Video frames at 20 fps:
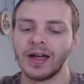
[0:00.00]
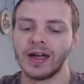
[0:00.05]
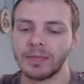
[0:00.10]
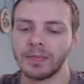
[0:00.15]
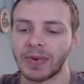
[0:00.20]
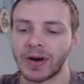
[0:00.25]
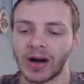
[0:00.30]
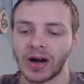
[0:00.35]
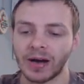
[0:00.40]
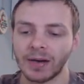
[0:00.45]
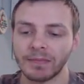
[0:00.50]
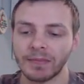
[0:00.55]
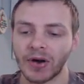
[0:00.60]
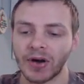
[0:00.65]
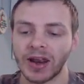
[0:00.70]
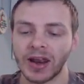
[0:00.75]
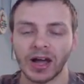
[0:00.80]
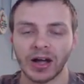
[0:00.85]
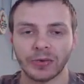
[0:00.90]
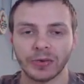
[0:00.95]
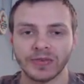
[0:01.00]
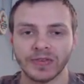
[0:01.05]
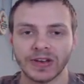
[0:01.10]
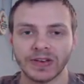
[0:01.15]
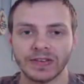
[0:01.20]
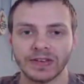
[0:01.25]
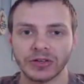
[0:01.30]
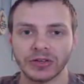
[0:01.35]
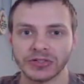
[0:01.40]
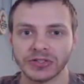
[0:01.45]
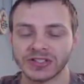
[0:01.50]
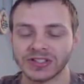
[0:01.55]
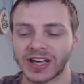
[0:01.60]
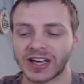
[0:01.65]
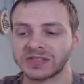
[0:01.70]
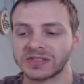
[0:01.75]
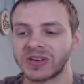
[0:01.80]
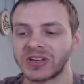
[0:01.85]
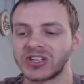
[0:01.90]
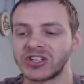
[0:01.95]
But my luck with Evolutions
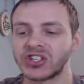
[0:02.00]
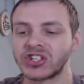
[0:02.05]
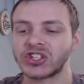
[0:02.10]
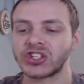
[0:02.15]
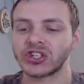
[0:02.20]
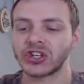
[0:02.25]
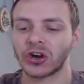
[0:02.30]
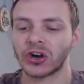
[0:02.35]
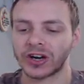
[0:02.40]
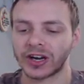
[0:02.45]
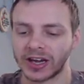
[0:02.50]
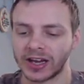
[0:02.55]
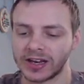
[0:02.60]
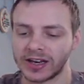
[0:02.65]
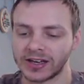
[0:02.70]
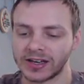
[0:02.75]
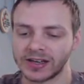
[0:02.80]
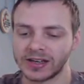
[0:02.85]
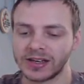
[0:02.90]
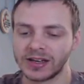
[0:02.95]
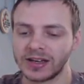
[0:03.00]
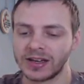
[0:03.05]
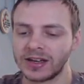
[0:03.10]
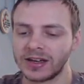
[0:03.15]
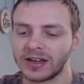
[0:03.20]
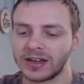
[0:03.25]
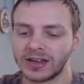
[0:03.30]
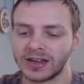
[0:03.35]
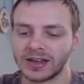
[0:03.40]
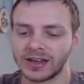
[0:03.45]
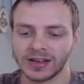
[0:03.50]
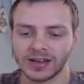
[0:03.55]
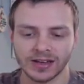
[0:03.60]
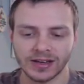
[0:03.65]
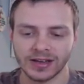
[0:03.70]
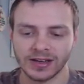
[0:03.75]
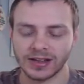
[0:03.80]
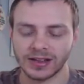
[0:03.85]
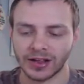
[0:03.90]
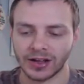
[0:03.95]
has been shocking.
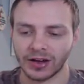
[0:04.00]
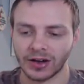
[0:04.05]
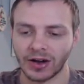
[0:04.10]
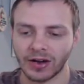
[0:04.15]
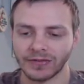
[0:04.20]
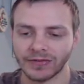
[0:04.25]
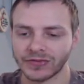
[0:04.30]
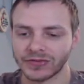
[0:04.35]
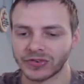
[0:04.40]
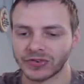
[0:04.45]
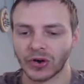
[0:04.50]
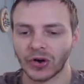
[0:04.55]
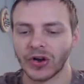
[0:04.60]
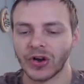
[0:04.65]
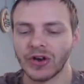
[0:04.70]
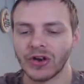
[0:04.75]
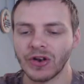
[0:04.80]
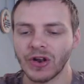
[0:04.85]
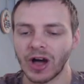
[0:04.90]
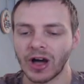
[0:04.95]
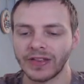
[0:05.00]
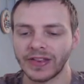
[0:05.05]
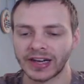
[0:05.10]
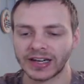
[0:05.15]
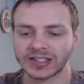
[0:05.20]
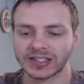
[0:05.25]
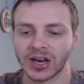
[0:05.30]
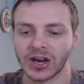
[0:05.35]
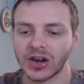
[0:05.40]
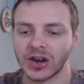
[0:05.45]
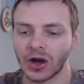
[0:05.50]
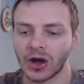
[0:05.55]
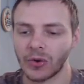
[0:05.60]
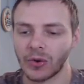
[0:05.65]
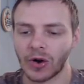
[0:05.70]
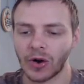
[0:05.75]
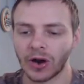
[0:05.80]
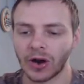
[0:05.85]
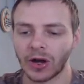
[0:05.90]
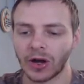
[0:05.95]
Like, I've got next to no
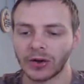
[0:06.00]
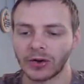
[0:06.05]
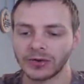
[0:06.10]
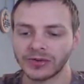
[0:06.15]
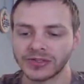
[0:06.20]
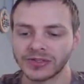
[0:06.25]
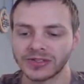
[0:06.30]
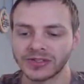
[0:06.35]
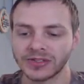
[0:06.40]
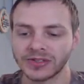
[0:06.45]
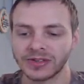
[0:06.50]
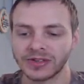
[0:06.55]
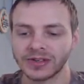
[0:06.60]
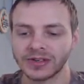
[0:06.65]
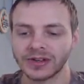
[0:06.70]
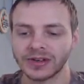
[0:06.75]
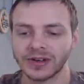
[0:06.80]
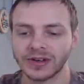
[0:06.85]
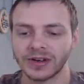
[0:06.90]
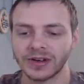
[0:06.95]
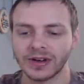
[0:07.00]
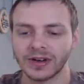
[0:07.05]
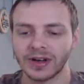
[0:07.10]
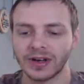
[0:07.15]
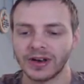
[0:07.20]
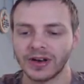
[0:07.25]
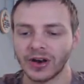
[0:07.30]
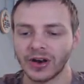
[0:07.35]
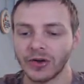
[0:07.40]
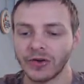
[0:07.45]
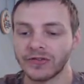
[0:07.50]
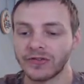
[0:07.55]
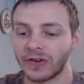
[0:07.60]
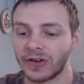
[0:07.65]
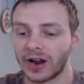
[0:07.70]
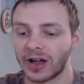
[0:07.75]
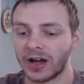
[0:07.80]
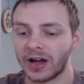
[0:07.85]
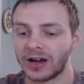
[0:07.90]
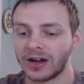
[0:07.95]
holos, no
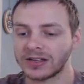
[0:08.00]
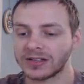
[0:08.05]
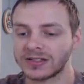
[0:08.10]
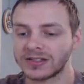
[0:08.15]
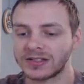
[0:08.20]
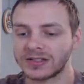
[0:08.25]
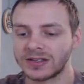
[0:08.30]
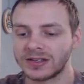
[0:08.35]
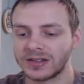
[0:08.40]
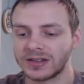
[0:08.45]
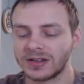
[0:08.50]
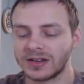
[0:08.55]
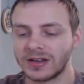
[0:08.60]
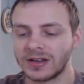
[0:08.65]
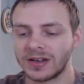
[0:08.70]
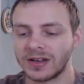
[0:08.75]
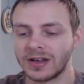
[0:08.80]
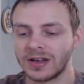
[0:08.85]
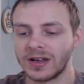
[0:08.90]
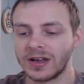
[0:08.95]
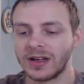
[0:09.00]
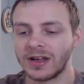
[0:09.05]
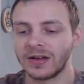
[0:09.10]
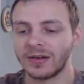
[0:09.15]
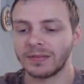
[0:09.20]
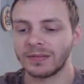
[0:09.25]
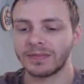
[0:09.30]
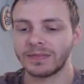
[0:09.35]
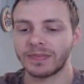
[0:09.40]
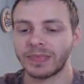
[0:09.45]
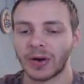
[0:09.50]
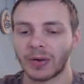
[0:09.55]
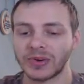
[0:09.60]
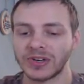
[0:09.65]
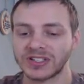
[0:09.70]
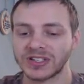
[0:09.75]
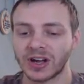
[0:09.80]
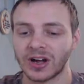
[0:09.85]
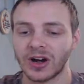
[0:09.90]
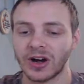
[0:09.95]
full arts. But we
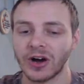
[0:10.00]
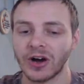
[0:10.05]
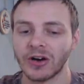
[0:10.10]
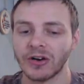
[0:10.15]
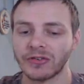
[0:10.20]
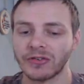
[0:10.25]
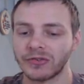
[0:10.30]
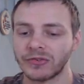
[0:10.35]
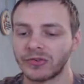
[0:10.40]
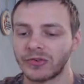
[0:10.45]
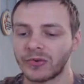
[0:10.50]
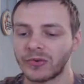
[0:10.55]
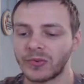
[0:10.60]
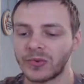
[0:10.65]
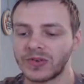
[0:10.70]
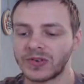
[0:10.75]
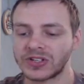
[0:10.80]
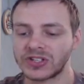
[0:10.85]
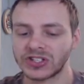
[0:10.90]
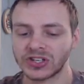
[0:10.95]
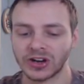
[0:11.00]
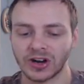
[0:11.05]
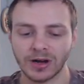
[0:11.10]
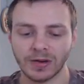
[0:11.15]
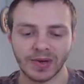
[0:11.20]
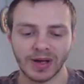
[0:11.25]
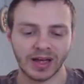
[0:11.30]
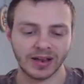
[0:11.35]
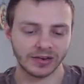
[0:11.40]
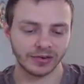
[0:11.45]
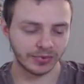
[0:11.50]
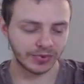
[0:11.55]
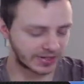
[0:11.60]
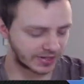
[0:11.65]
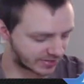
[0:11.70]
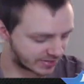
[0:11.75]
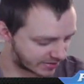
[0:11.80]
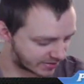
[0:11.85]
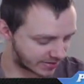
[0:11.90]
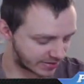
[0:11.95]
start off with a Charmander we
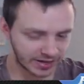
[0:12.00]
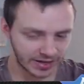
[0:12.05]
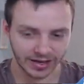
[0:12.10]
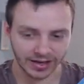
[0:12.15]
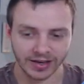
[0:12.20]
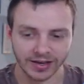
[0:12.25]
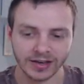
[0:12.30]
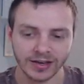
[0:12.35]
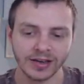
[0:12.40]
can see there.